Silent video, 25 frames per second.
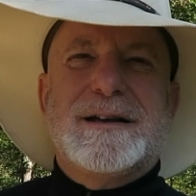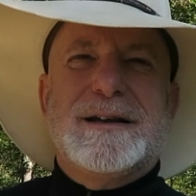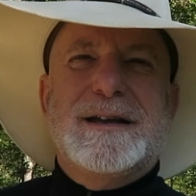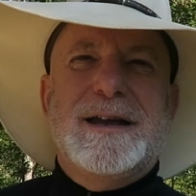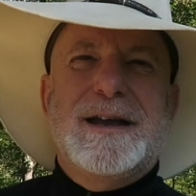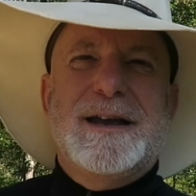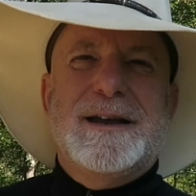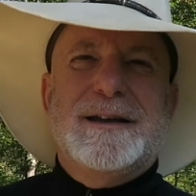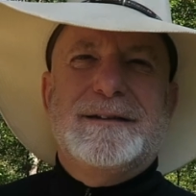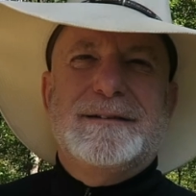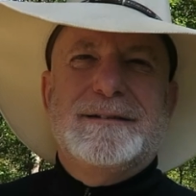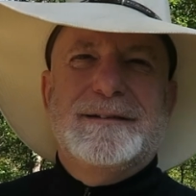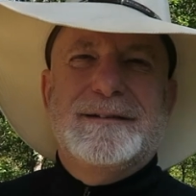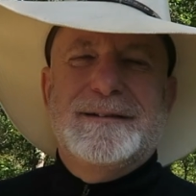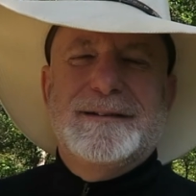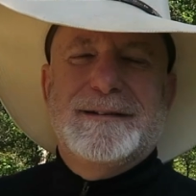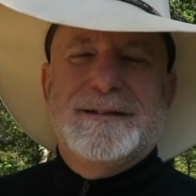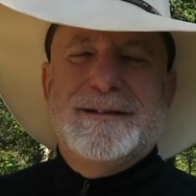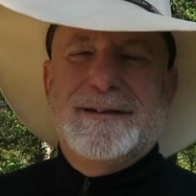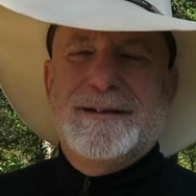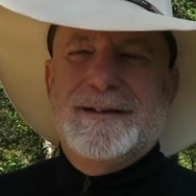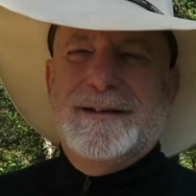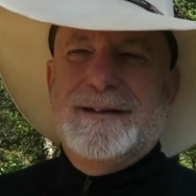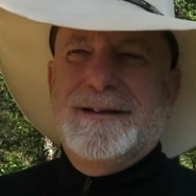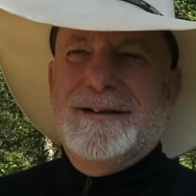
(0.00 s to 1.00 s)
again.
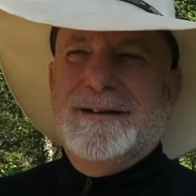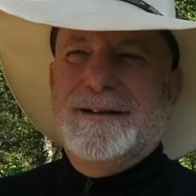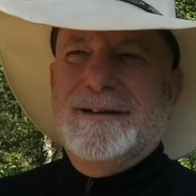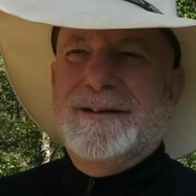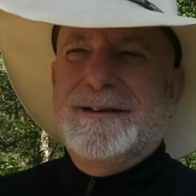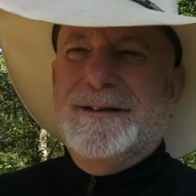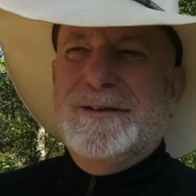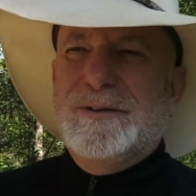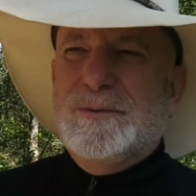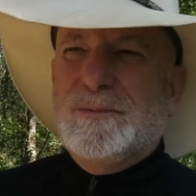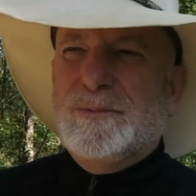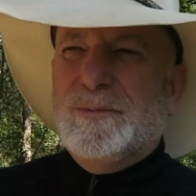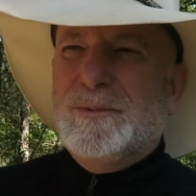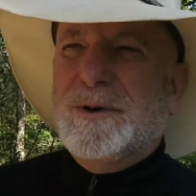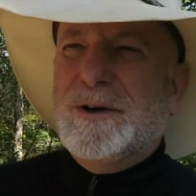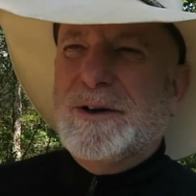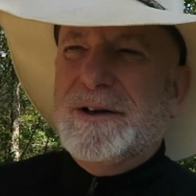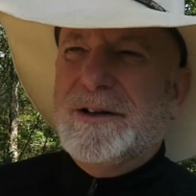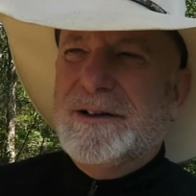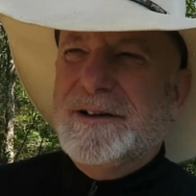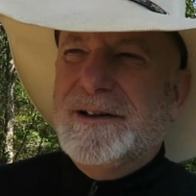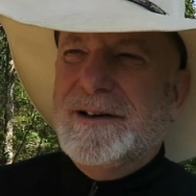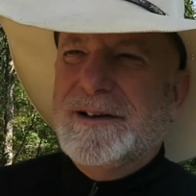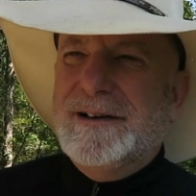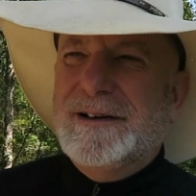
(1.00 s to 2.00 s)
One
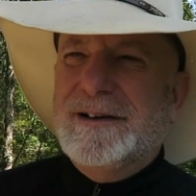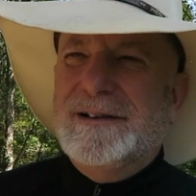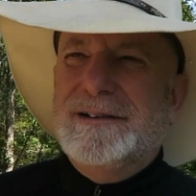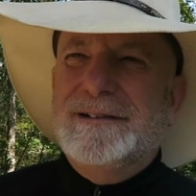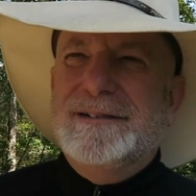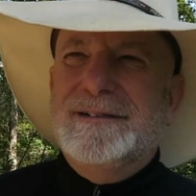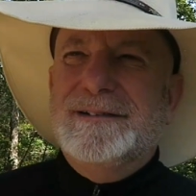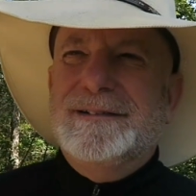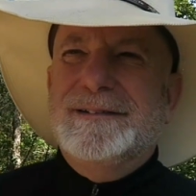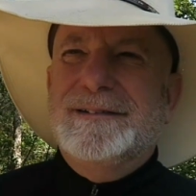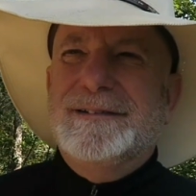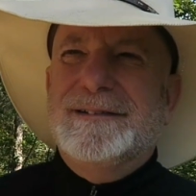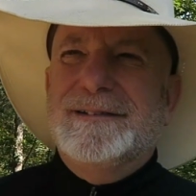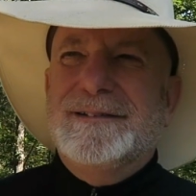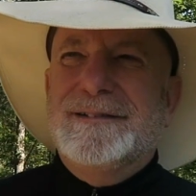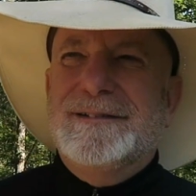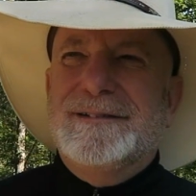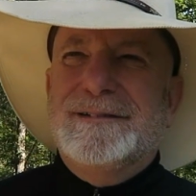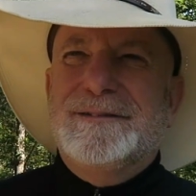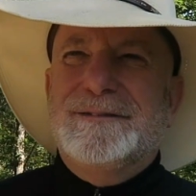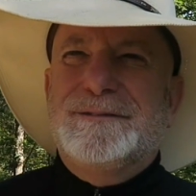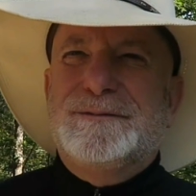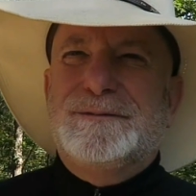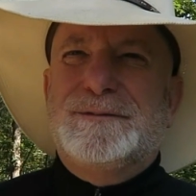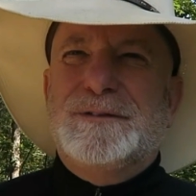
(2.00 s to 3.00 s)
of the
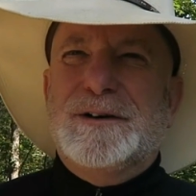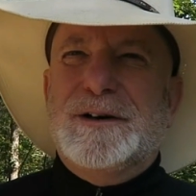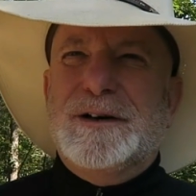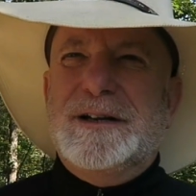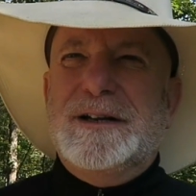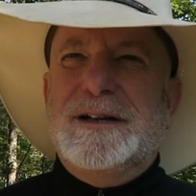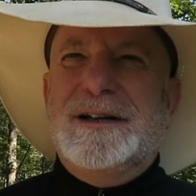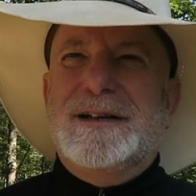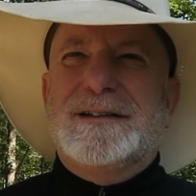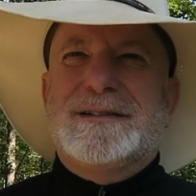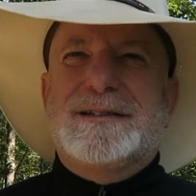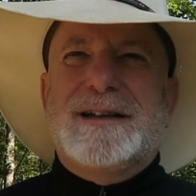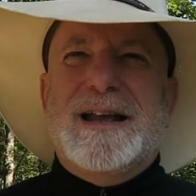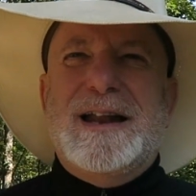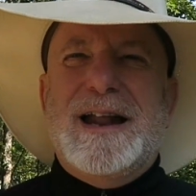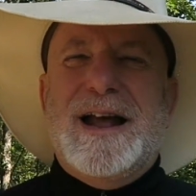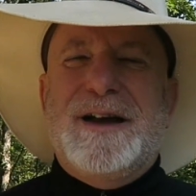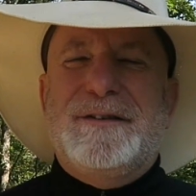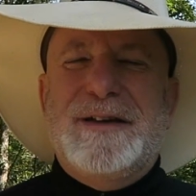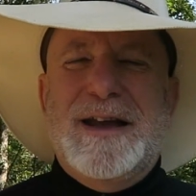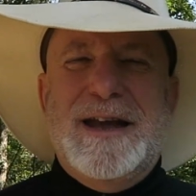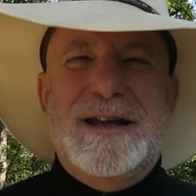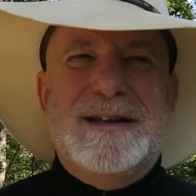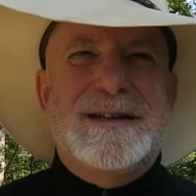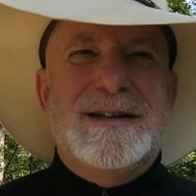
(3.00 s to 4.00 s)
funniest, and
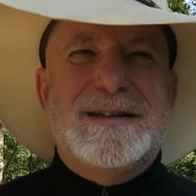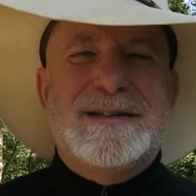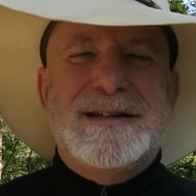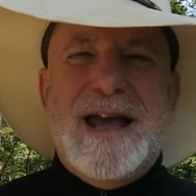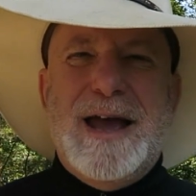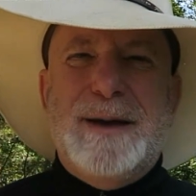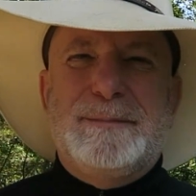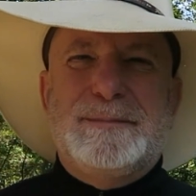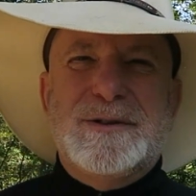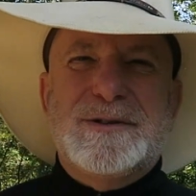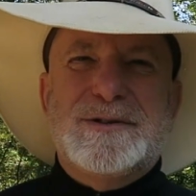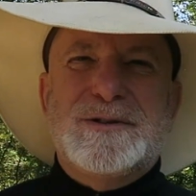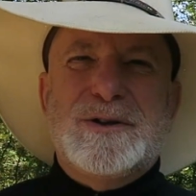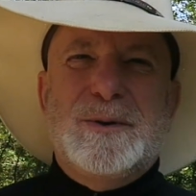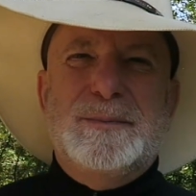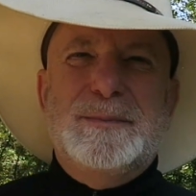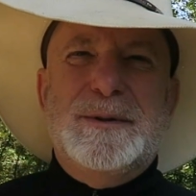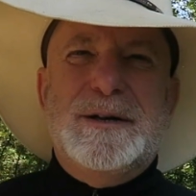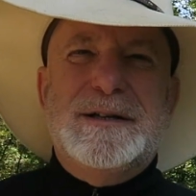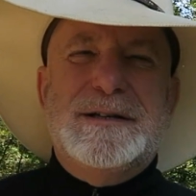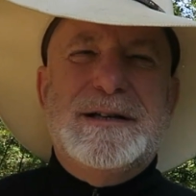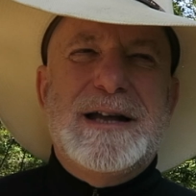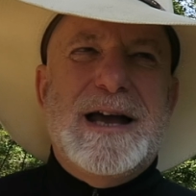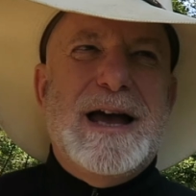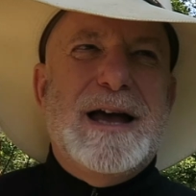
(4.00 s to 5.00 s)
I've had this happen so
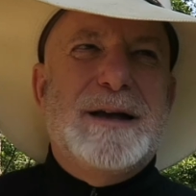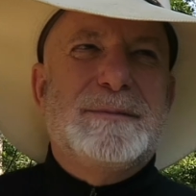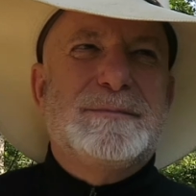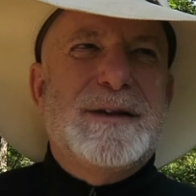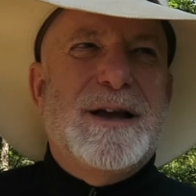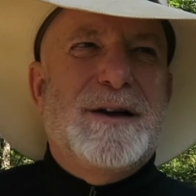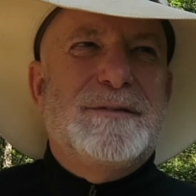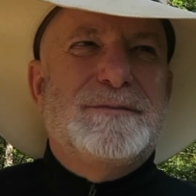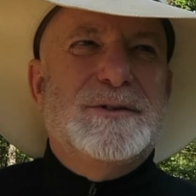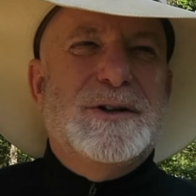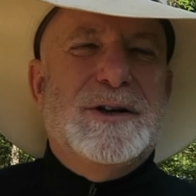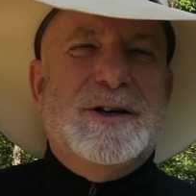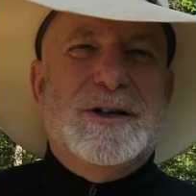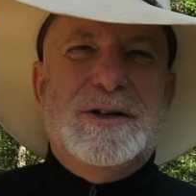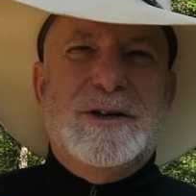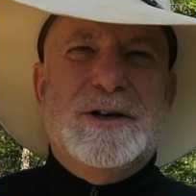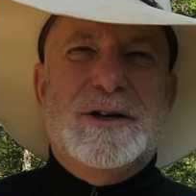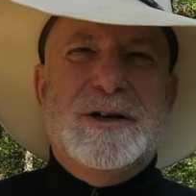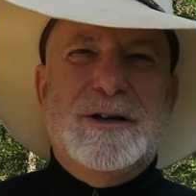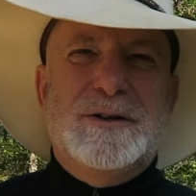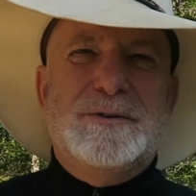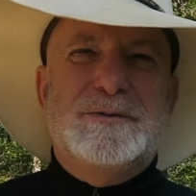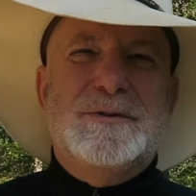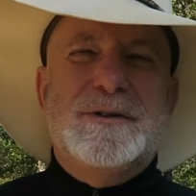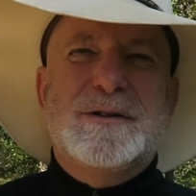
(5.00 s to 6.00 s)
many times. I've done
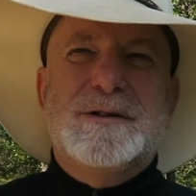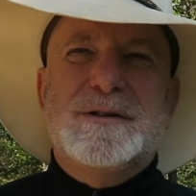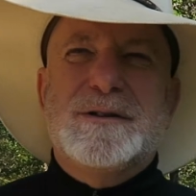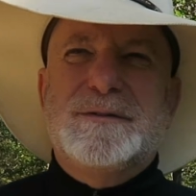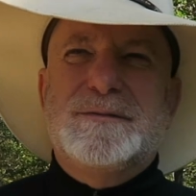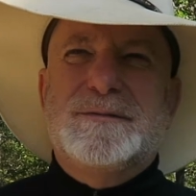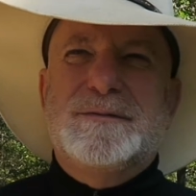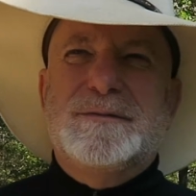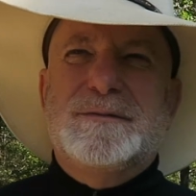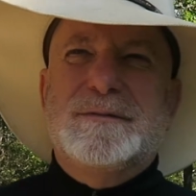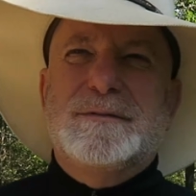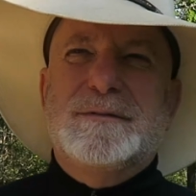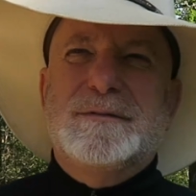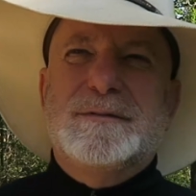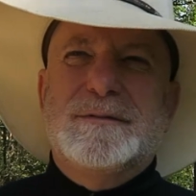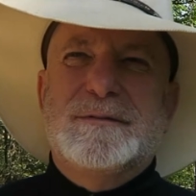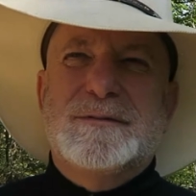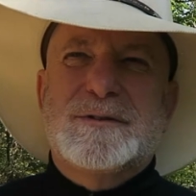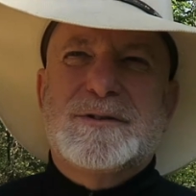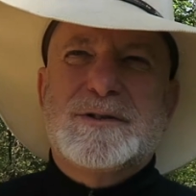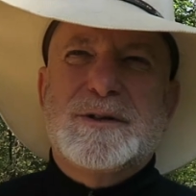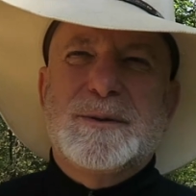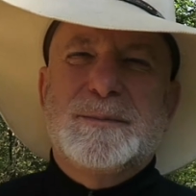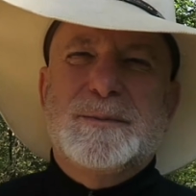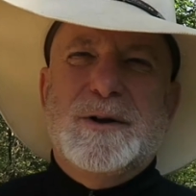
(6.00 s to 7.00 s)
hundreds of
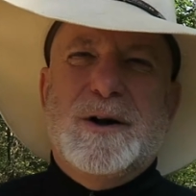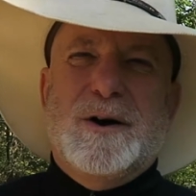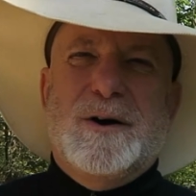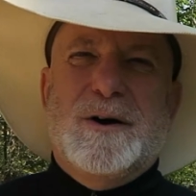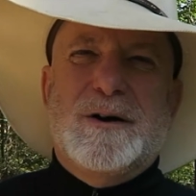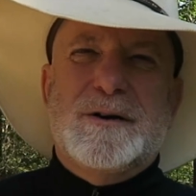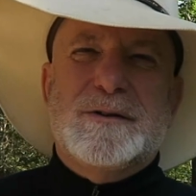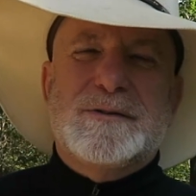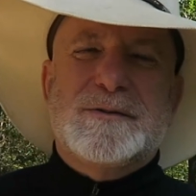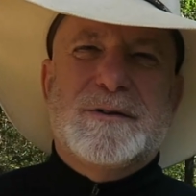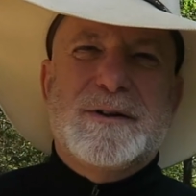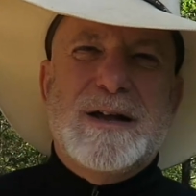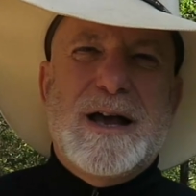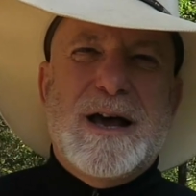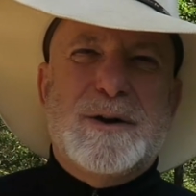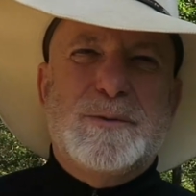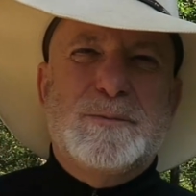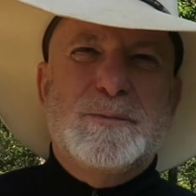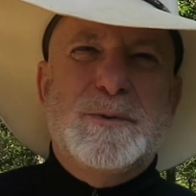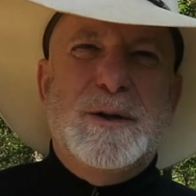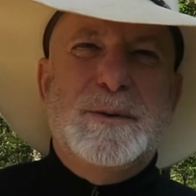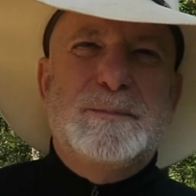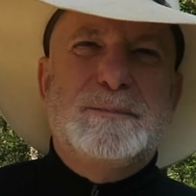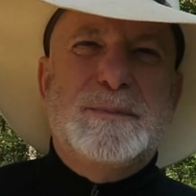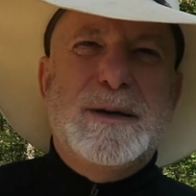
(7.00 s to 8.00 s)
seminars on how to
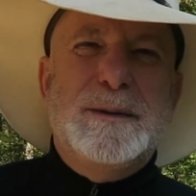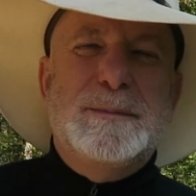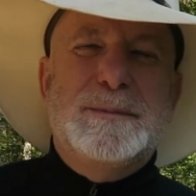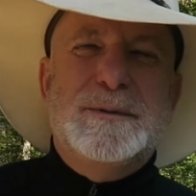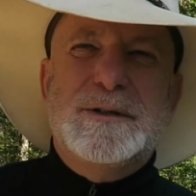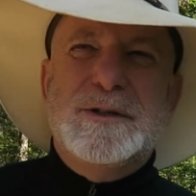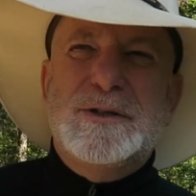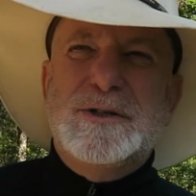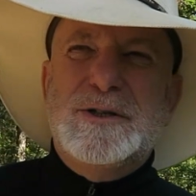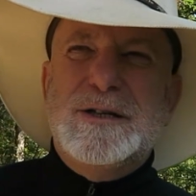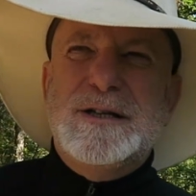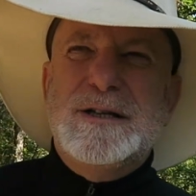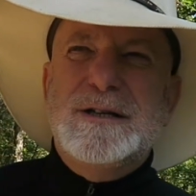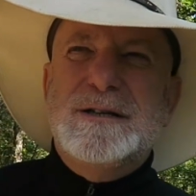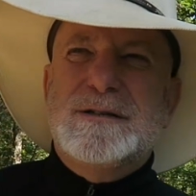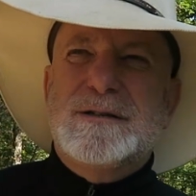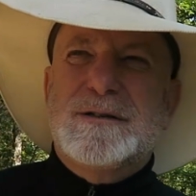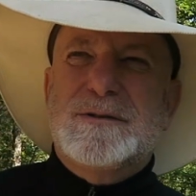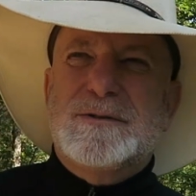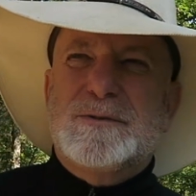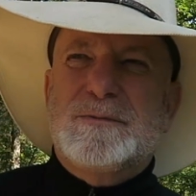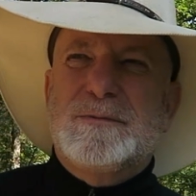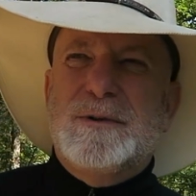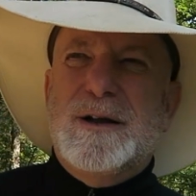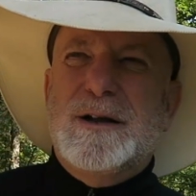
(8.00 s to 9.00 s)
win people to
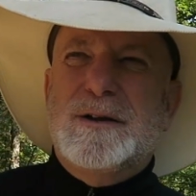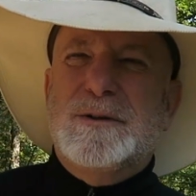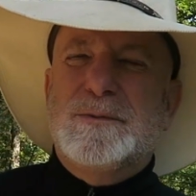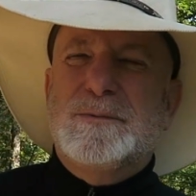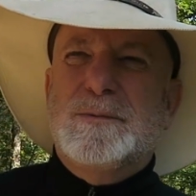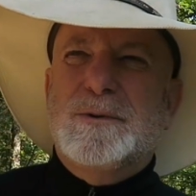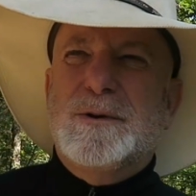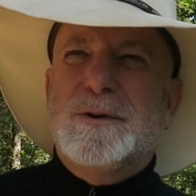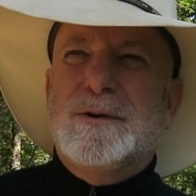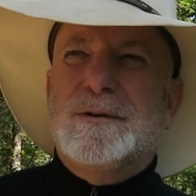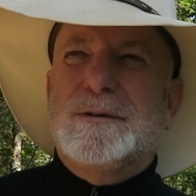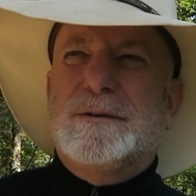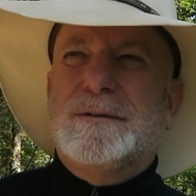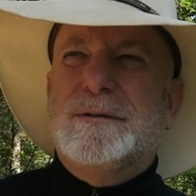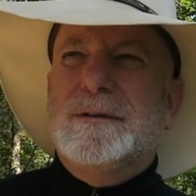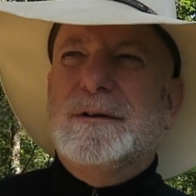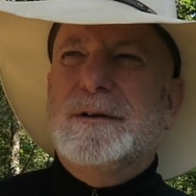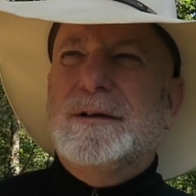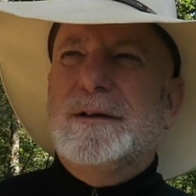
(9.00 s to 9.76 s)
Jesus around the world.